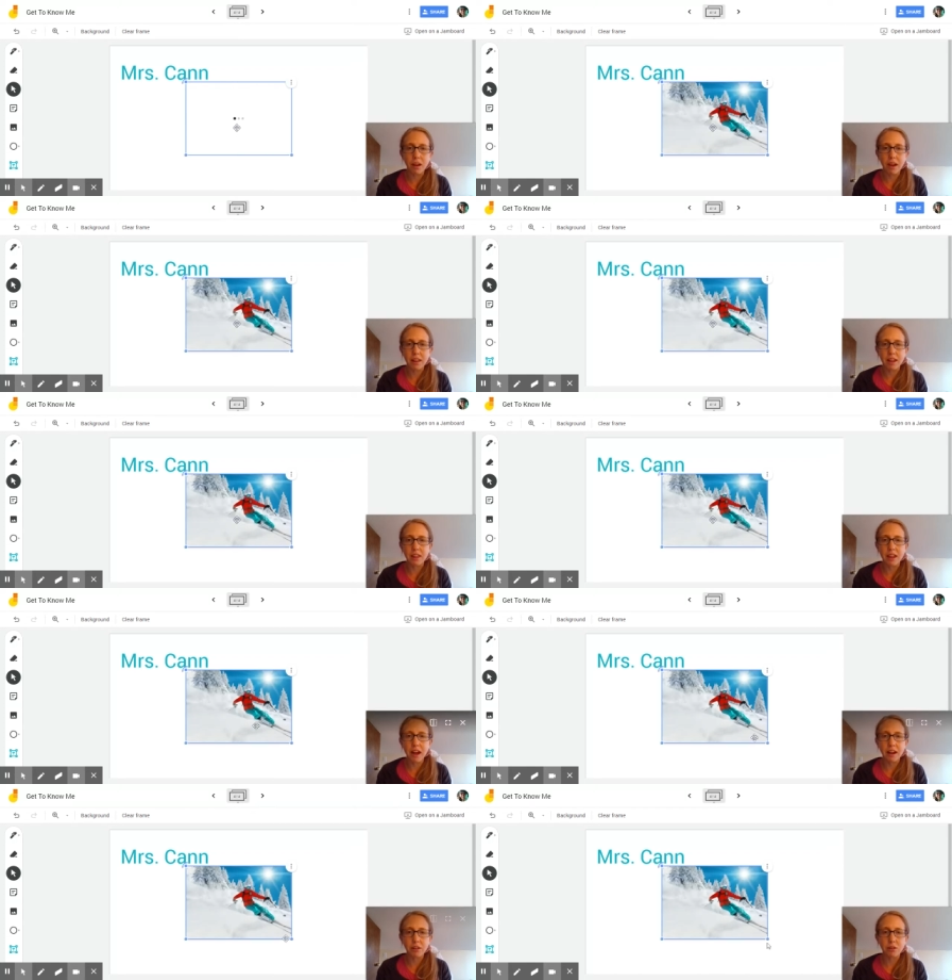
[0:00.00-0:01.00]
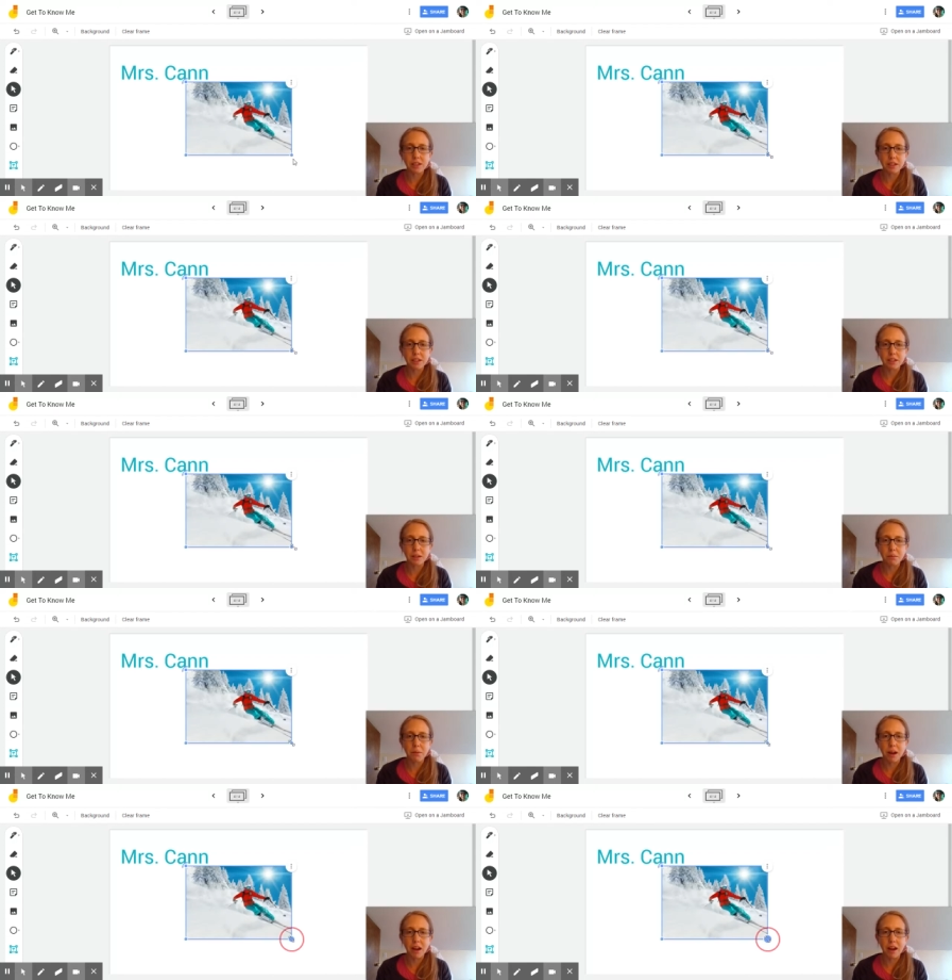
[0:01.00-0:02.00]
And then that goes into
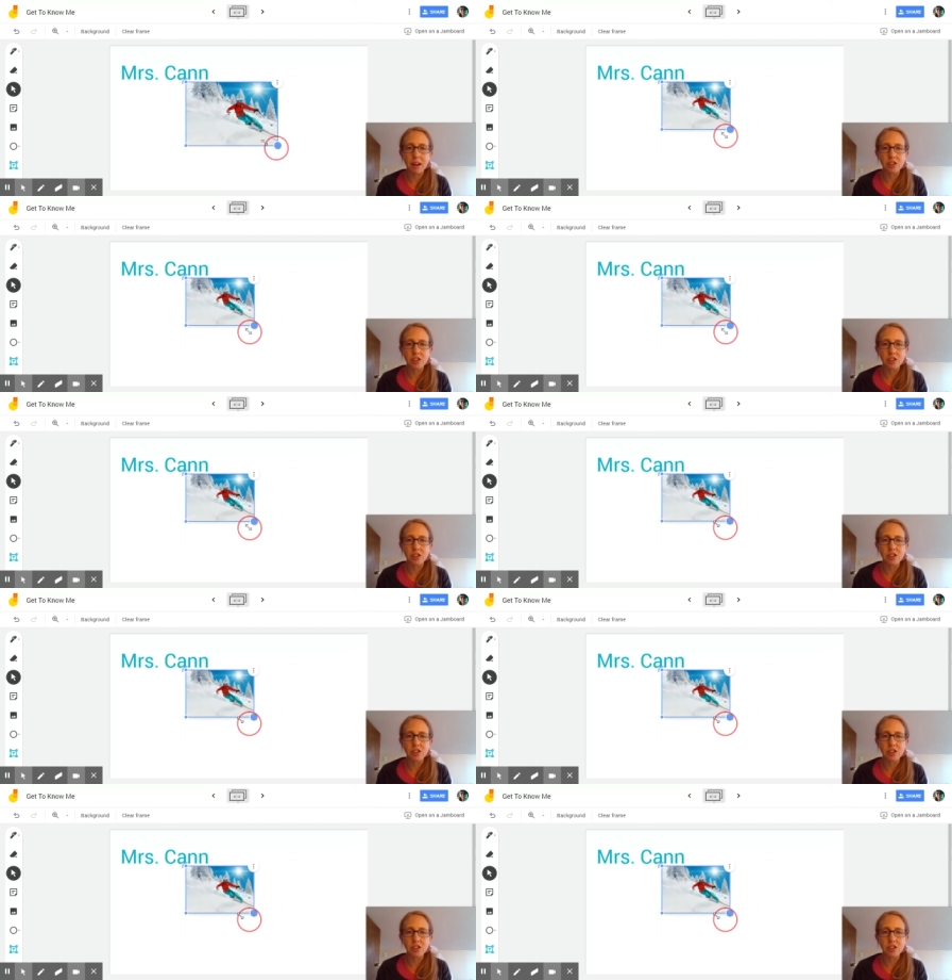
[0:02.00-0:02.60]
my Jamboard.